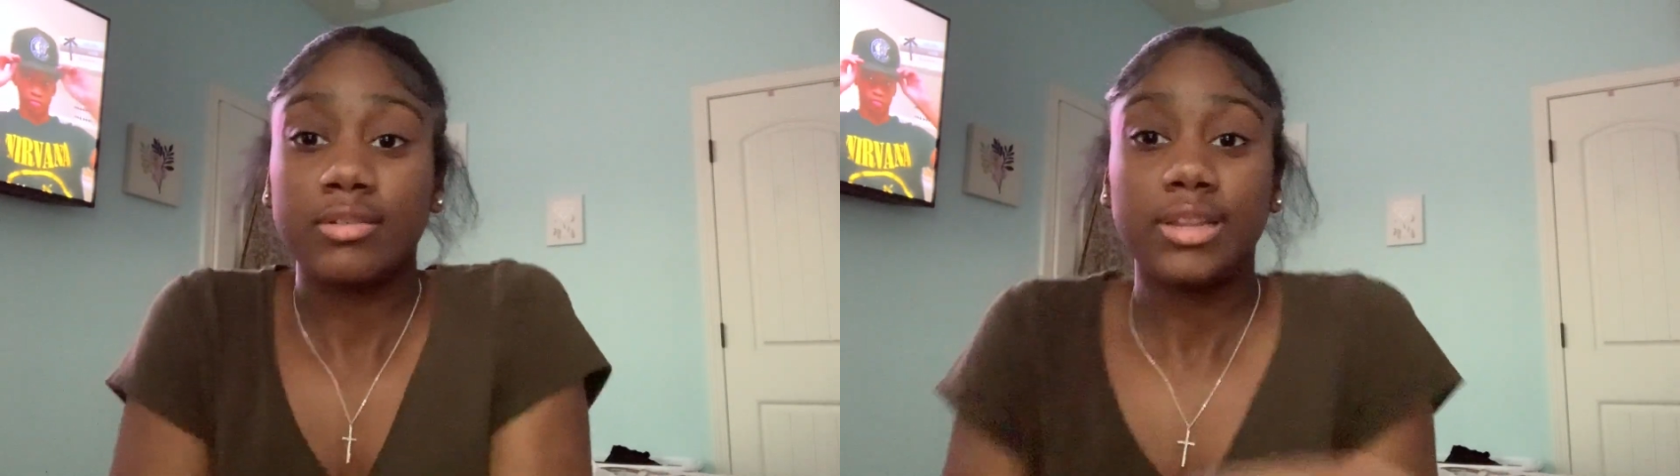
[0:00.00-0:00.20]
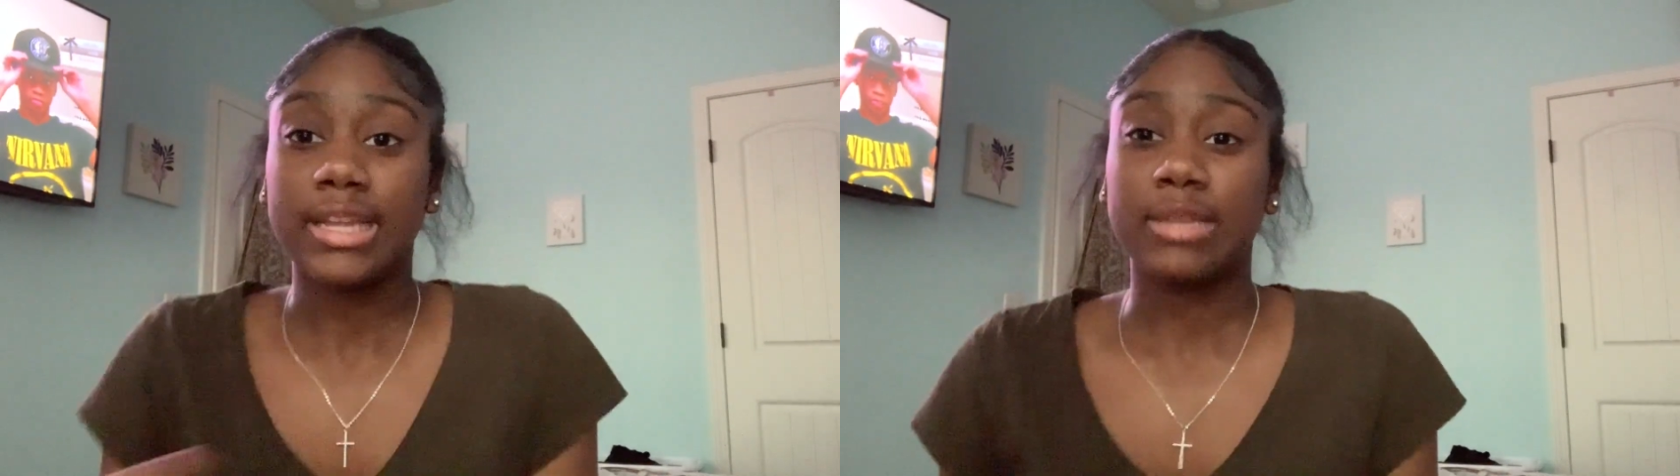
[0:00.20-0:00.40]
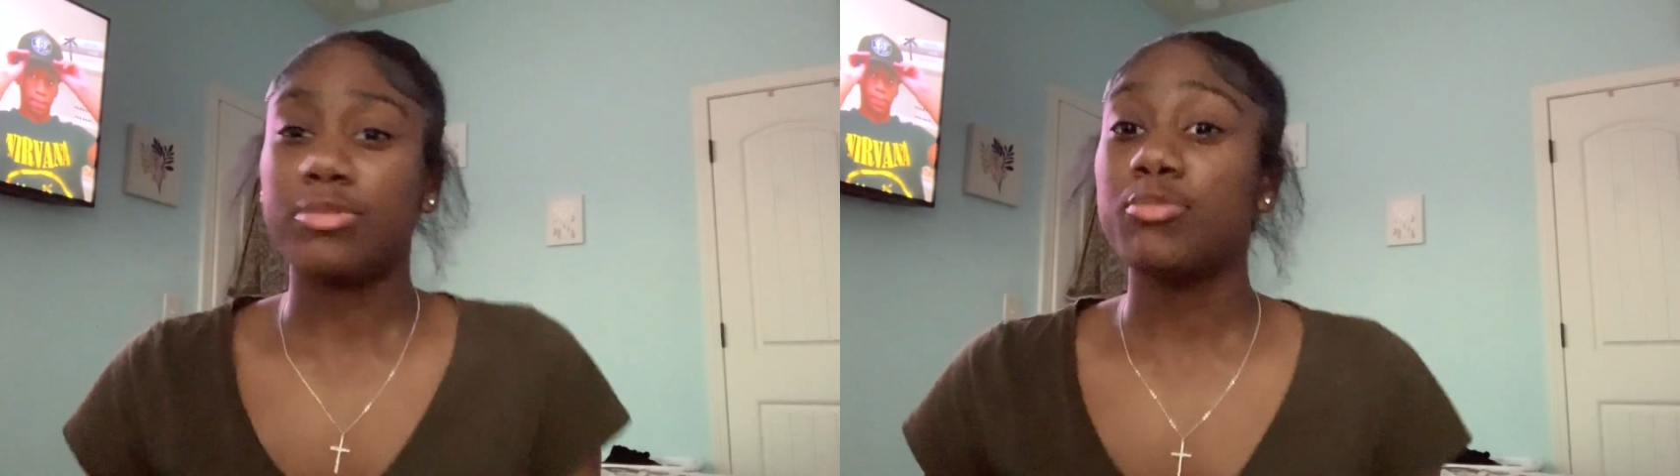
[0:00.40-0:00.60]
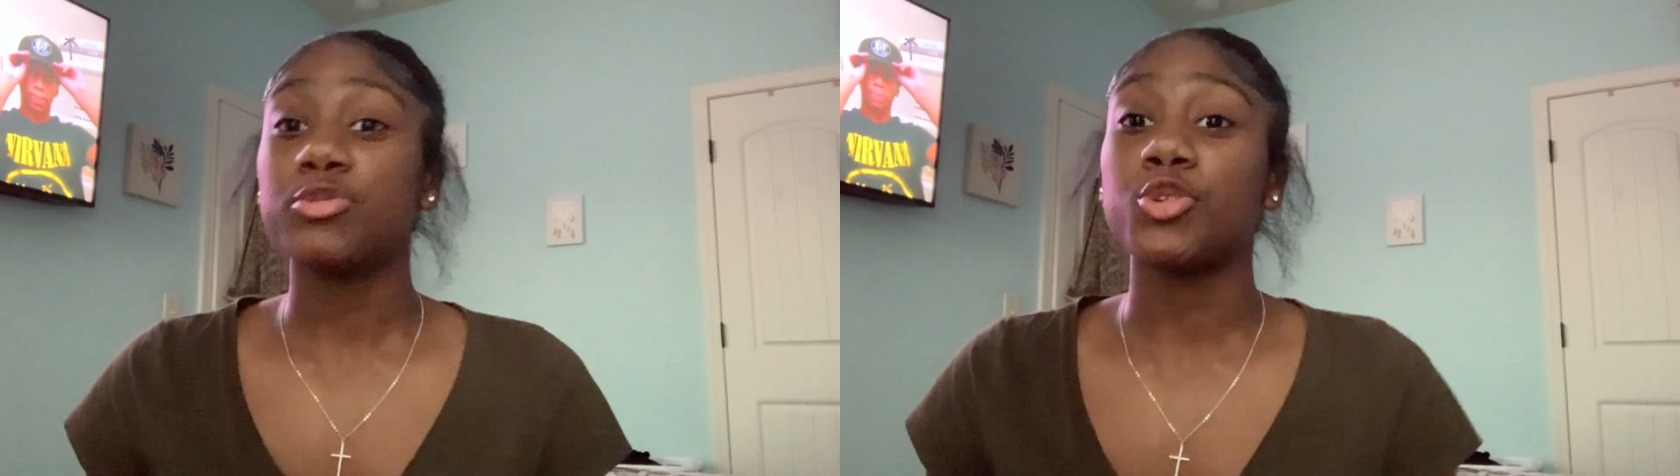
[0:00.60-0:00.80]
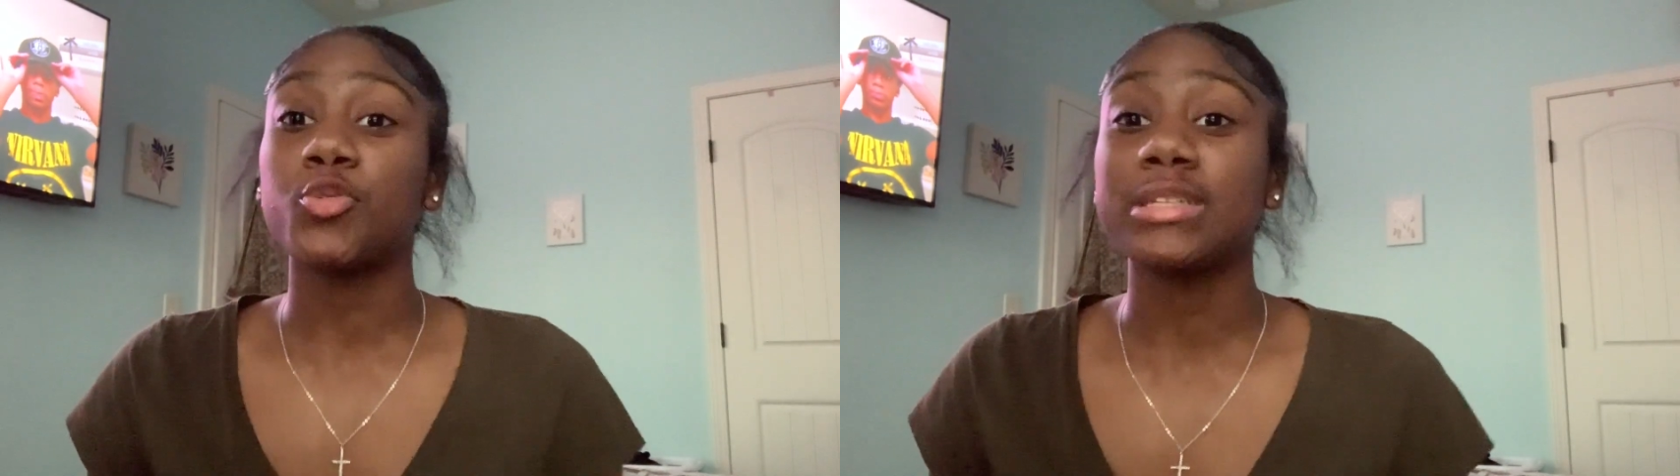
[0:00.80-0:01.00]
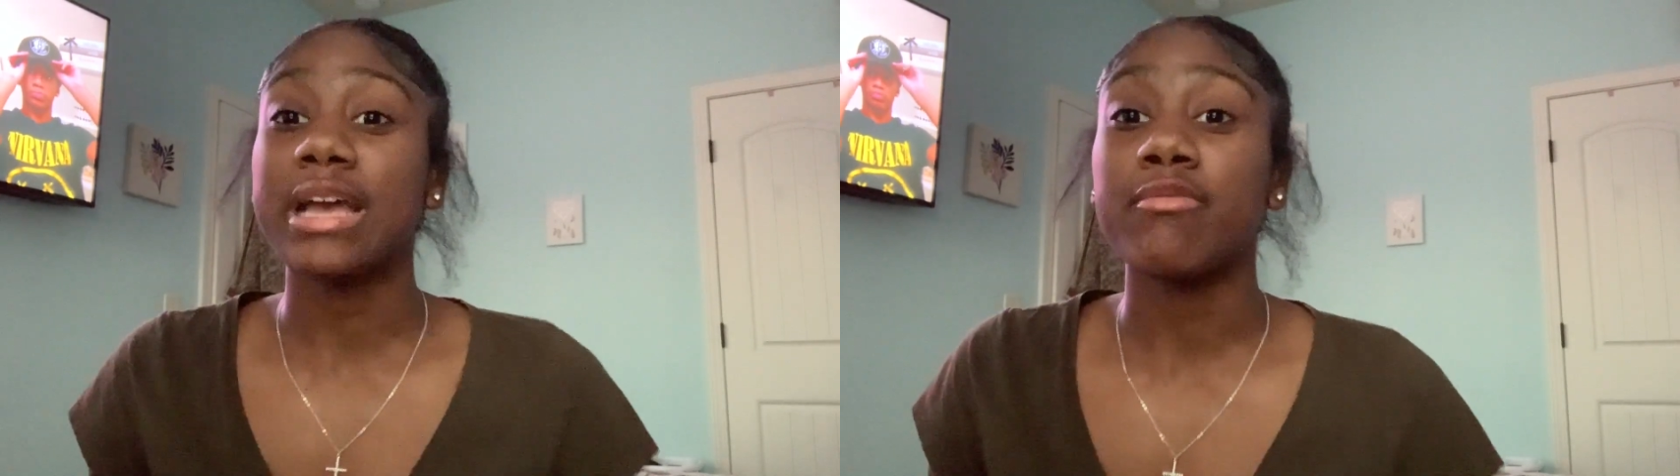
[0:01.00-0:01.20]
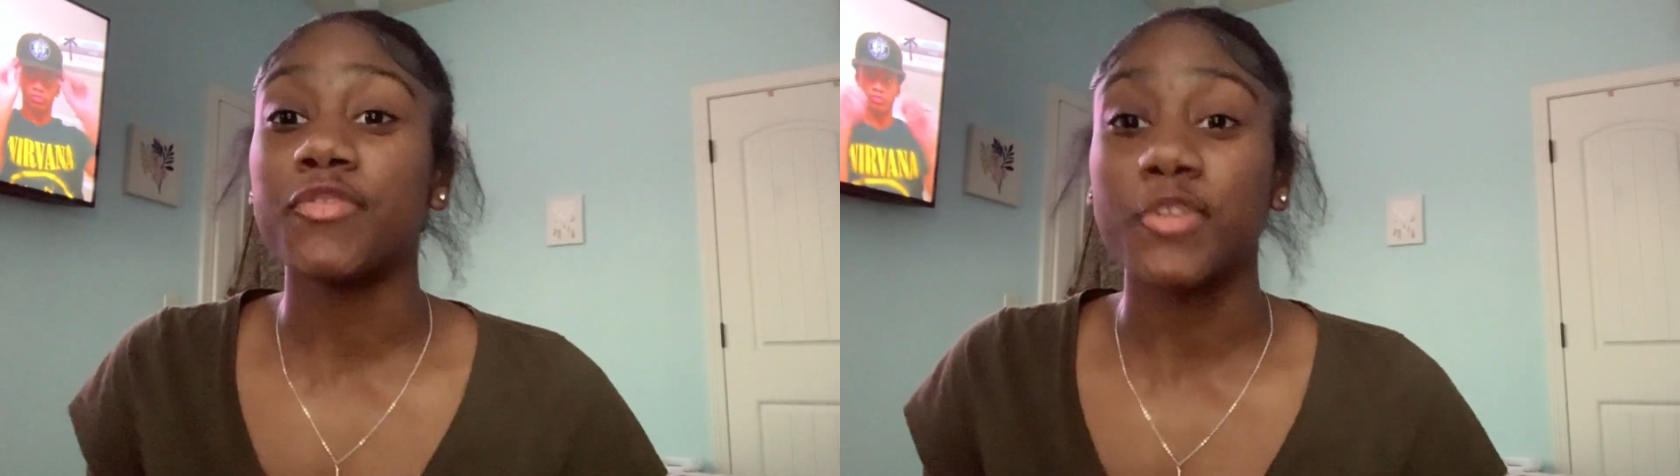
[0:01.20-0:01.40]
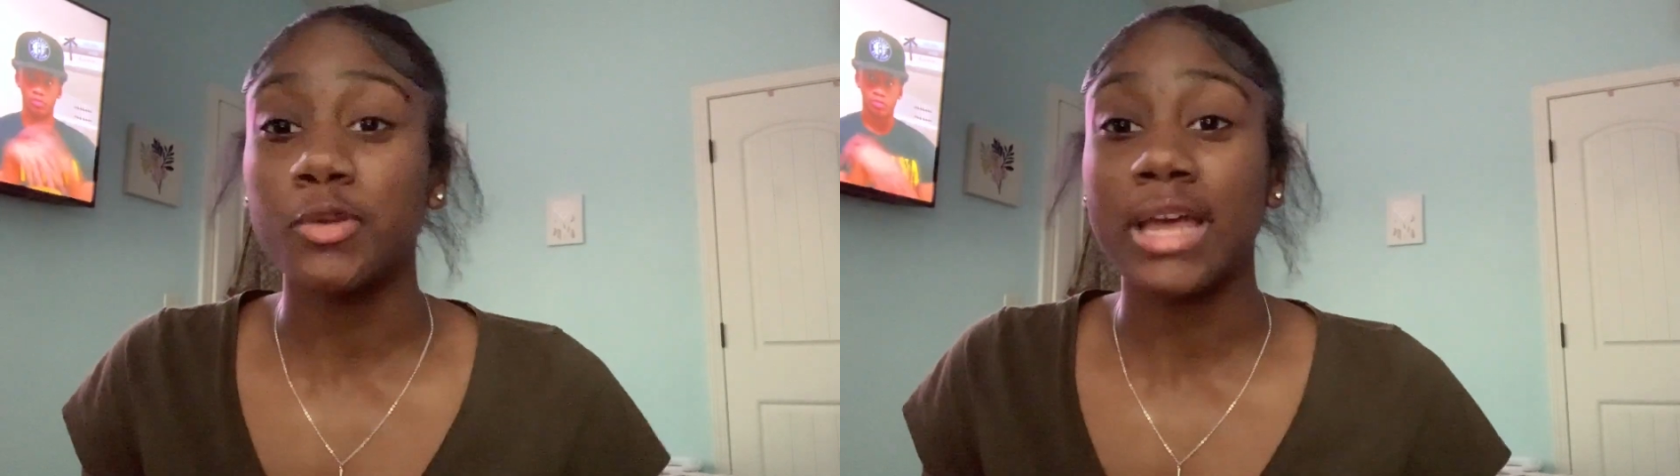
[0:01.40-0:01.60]
Like we was always having
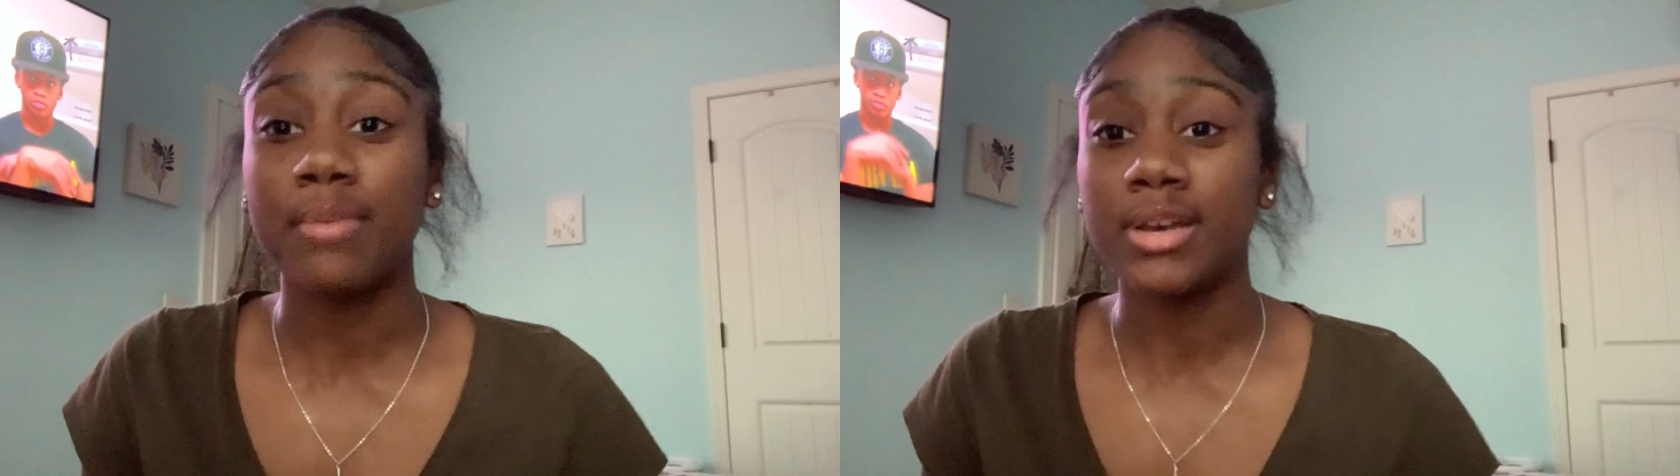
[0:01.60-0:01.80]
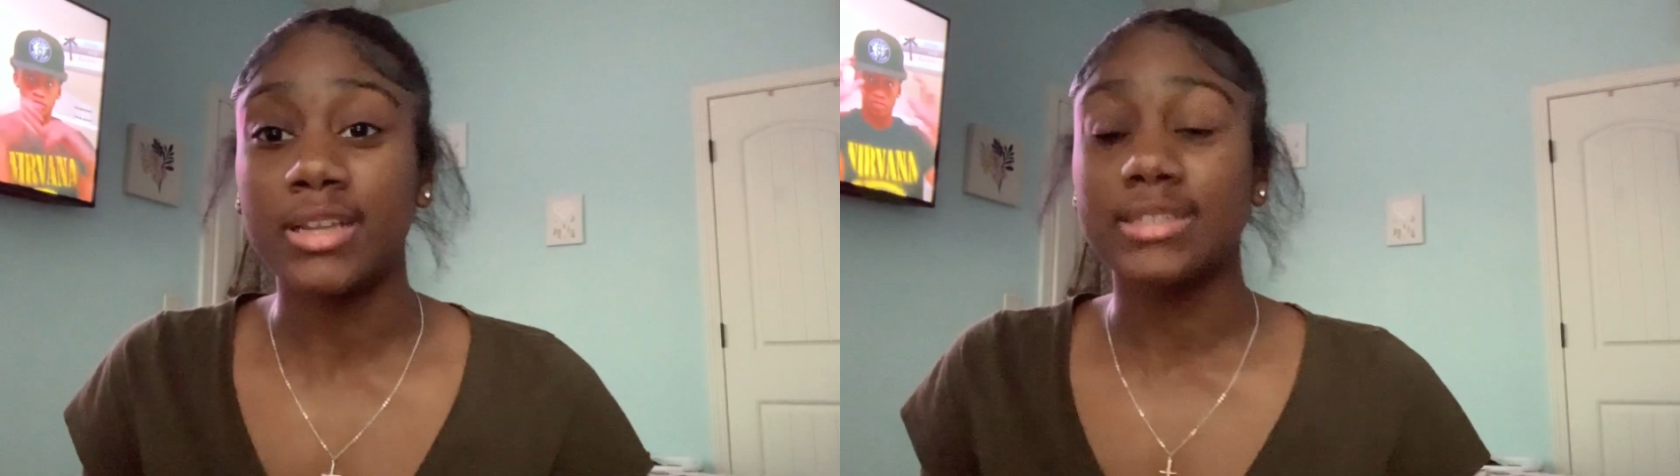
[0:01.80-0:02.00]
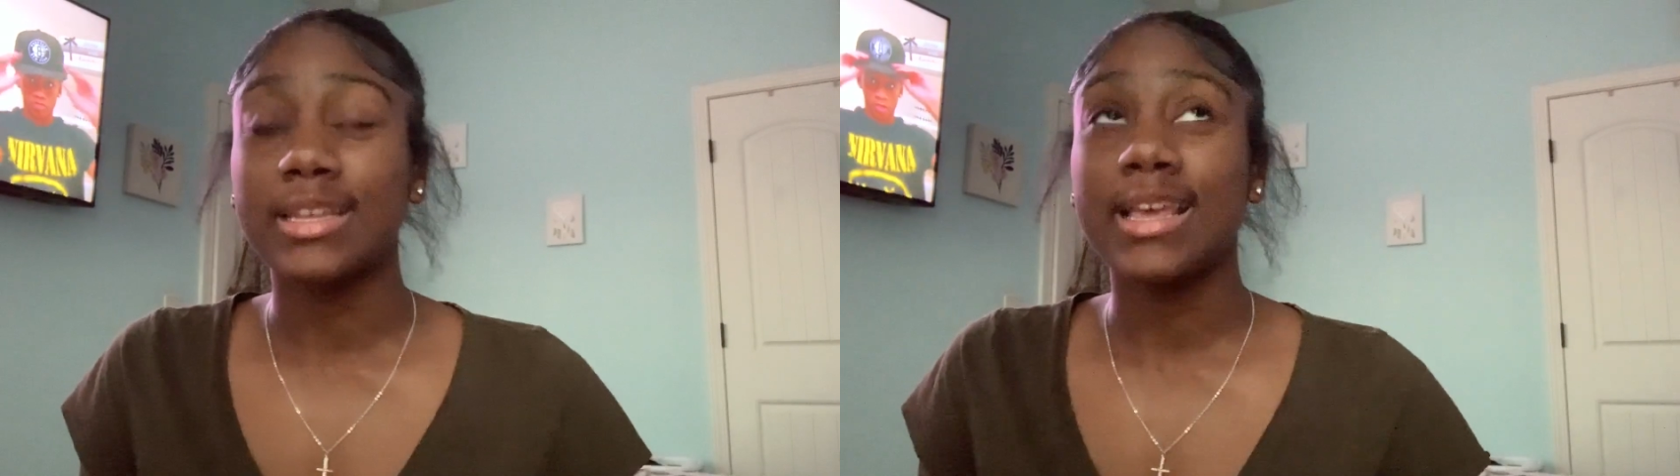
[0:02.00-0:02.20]
fun on that bus.